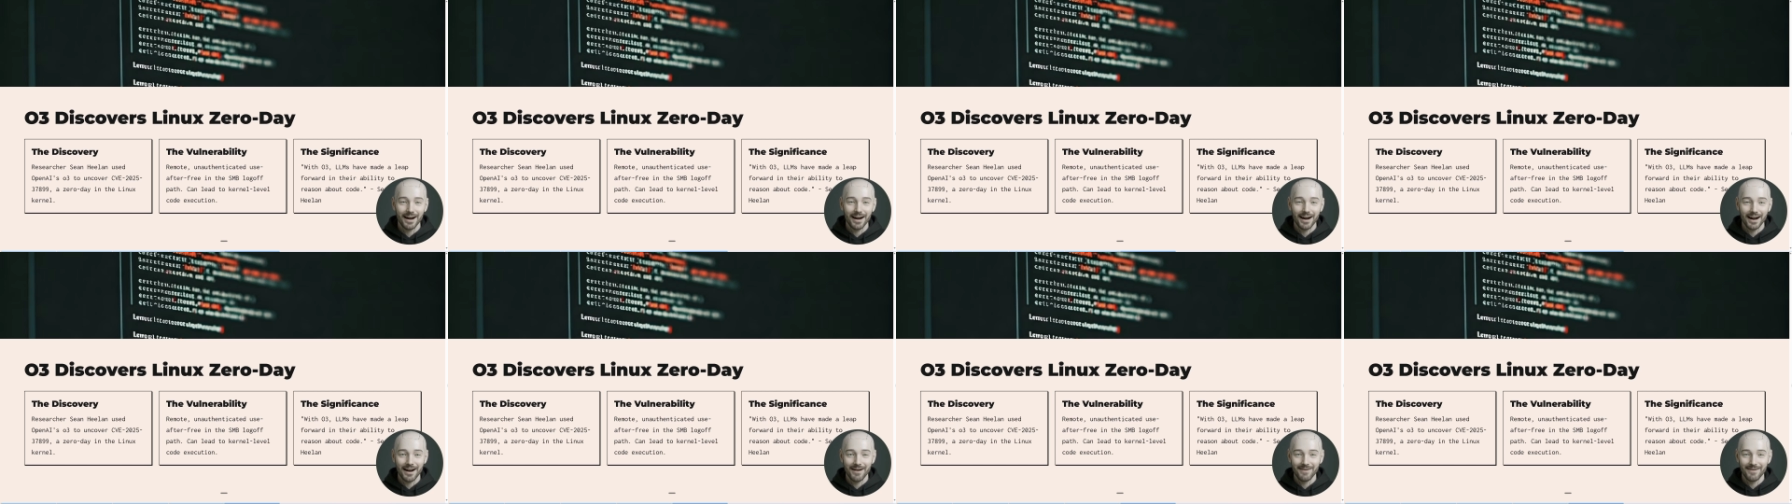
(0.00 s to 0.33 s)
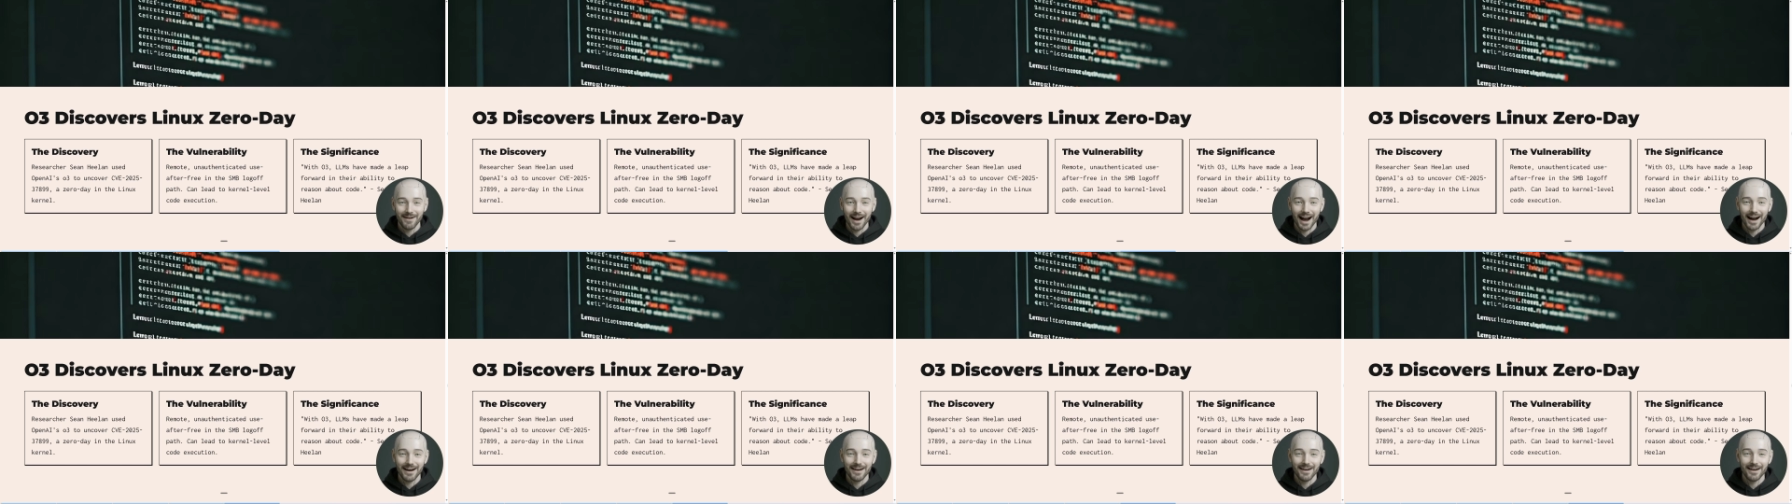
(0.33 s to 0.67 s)
In
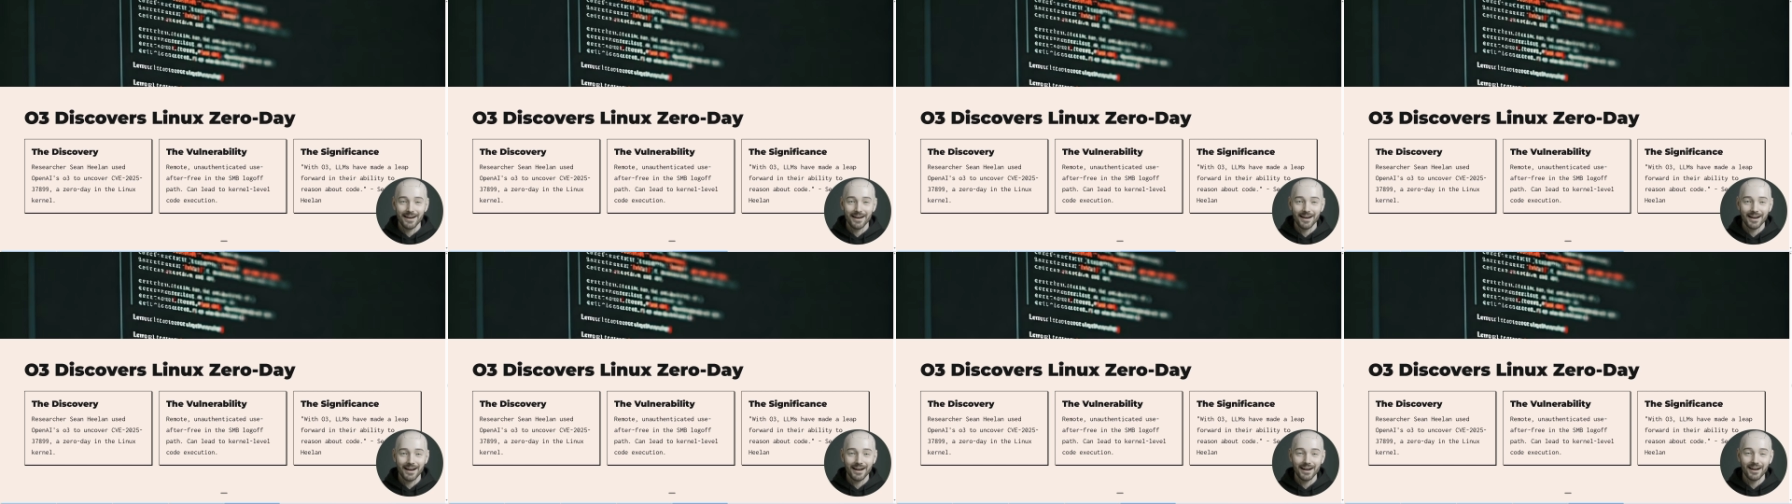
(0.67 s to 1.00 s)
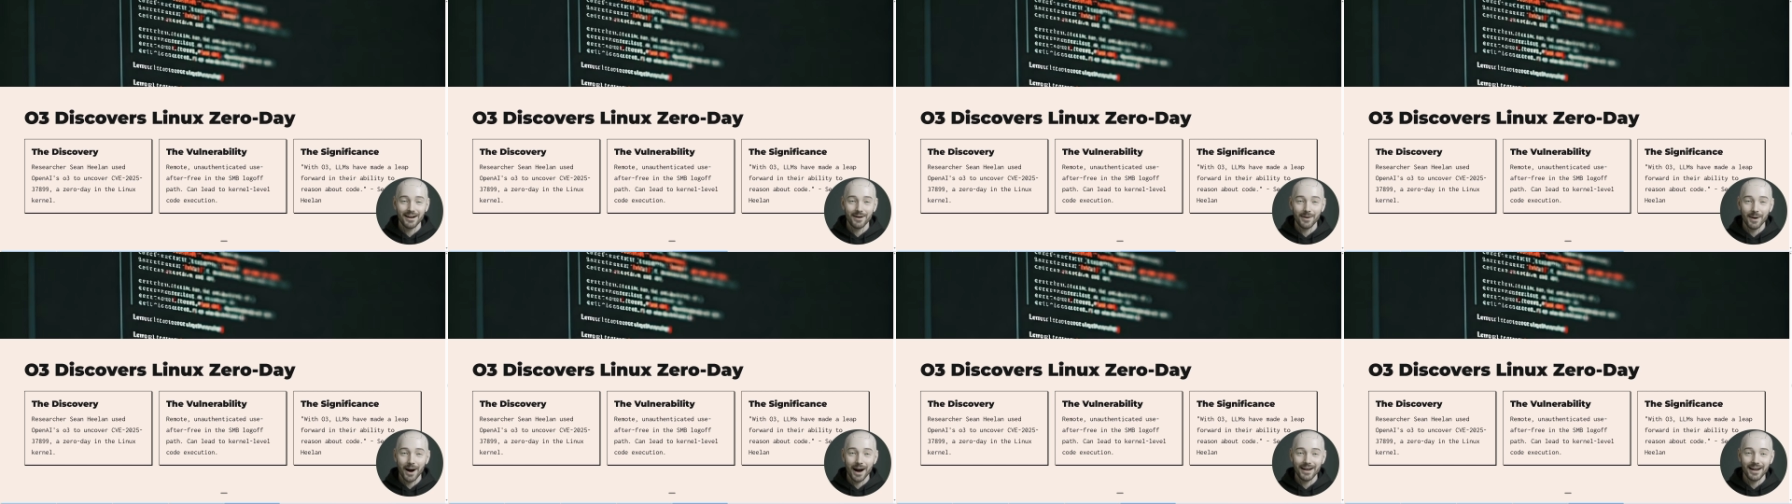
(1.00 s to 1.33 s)
fact, it is
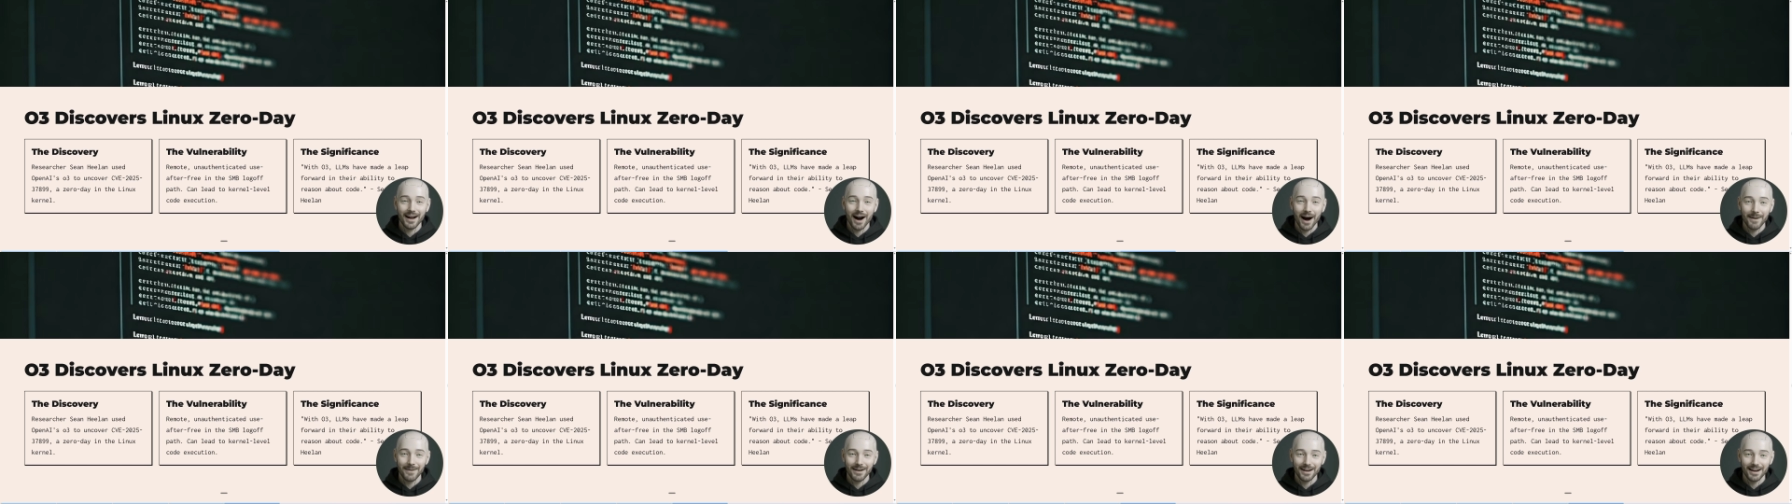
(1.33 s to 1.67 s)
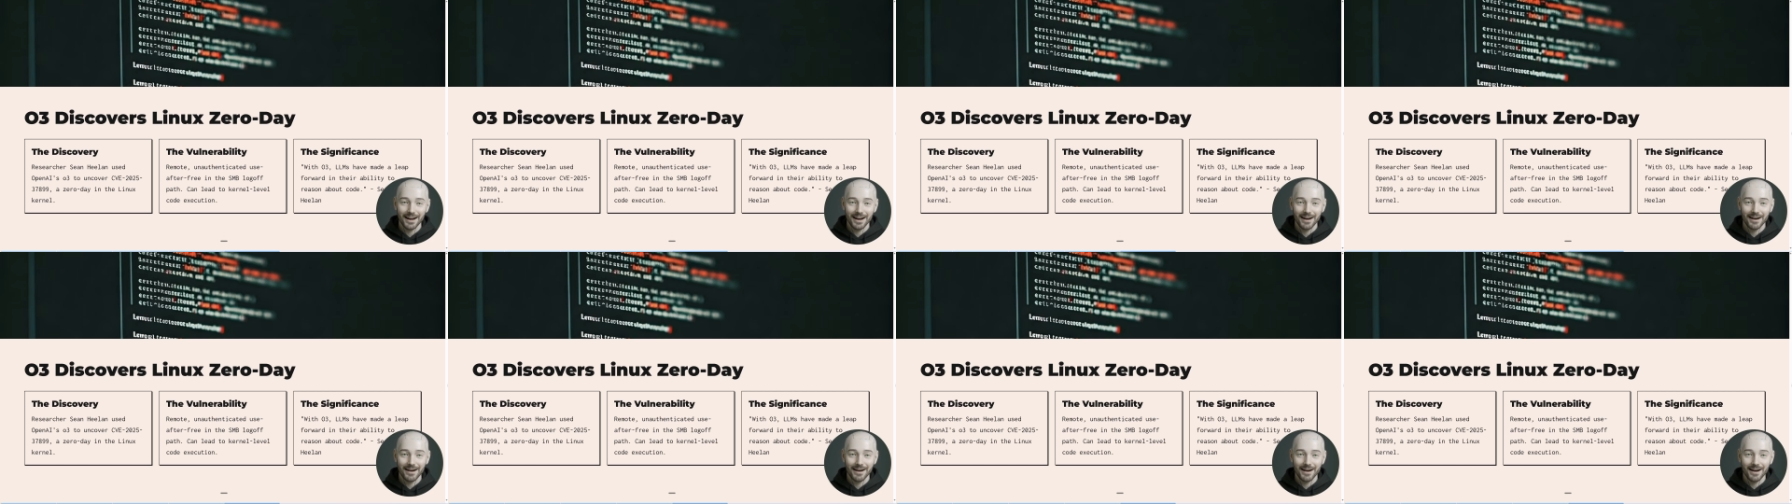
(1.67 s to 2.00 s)
quite the
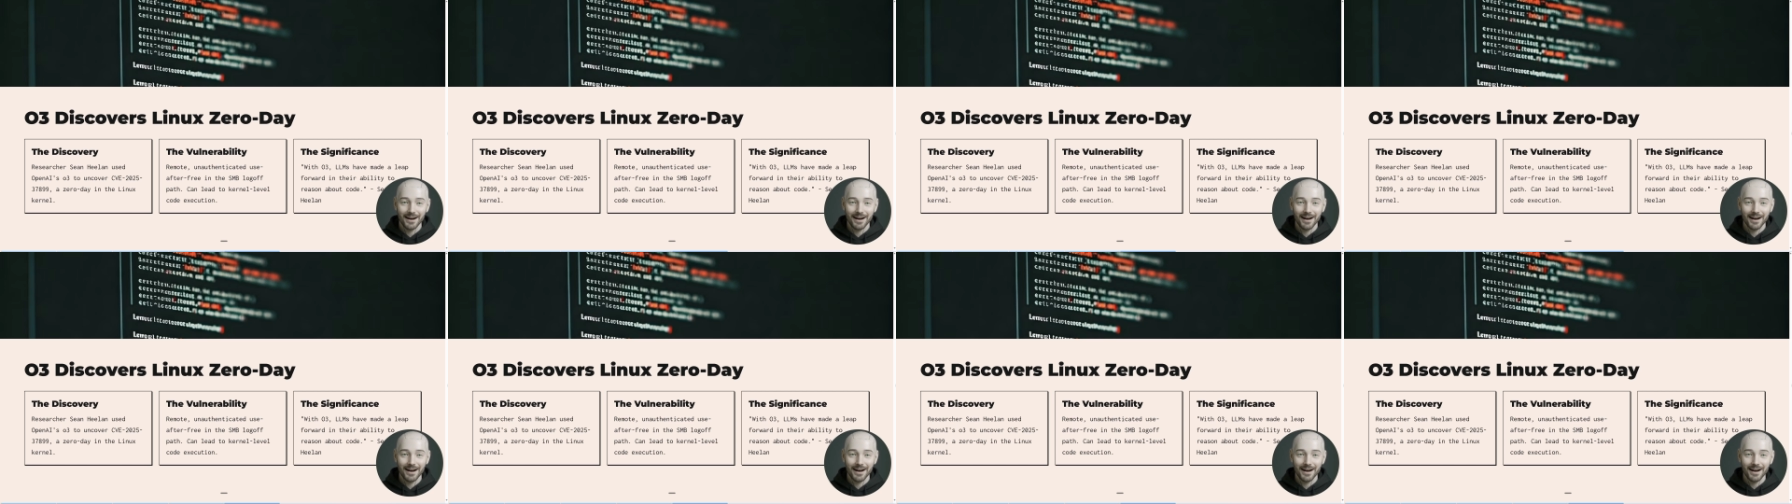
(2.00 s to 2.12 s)
opposite.